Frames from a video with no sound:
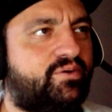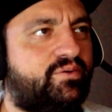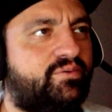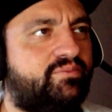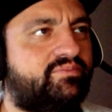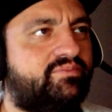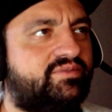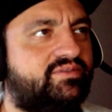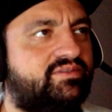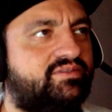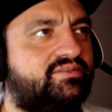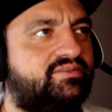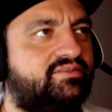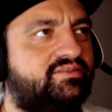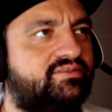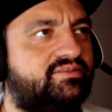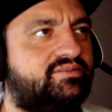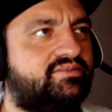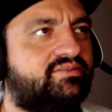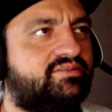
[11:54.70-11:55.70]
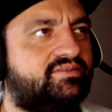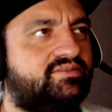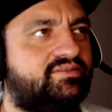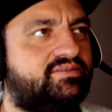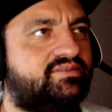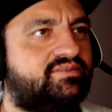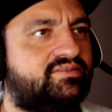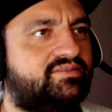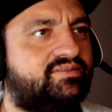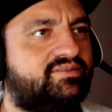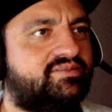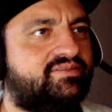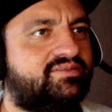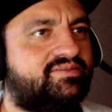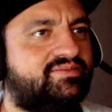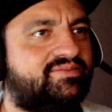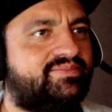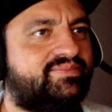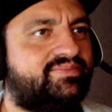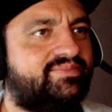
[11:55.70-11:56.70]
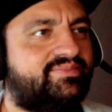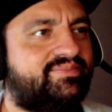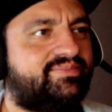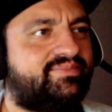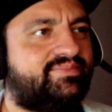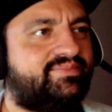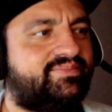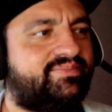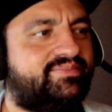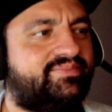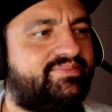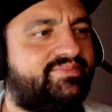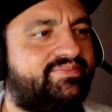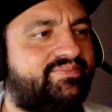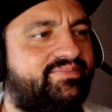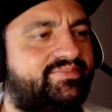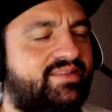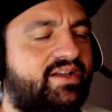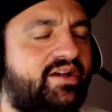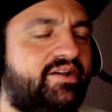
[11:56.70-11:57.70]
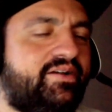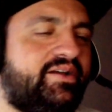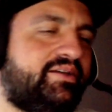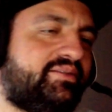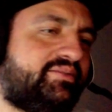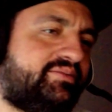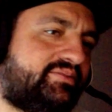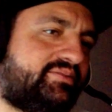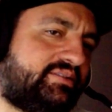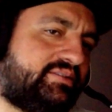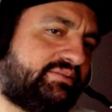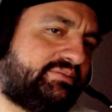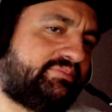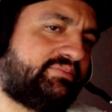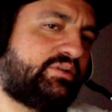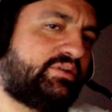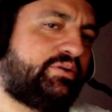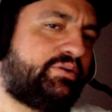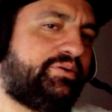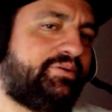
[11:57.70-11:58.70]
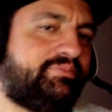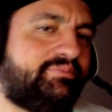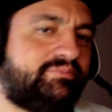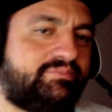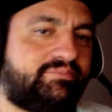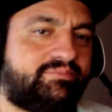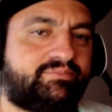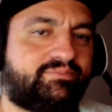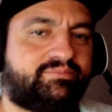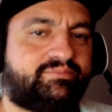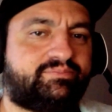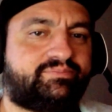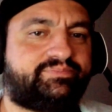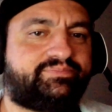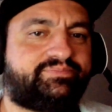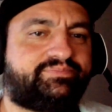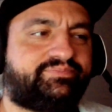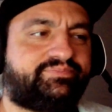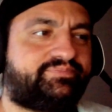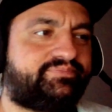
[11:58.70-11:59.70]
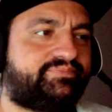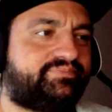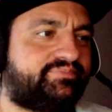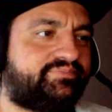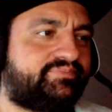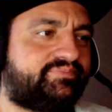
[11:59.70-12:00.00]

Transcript: Alright, there we go. So, um, yeah, that's the, uh, that's, that's right. the druid. That's awesome. Yeah. Can, can you show me a little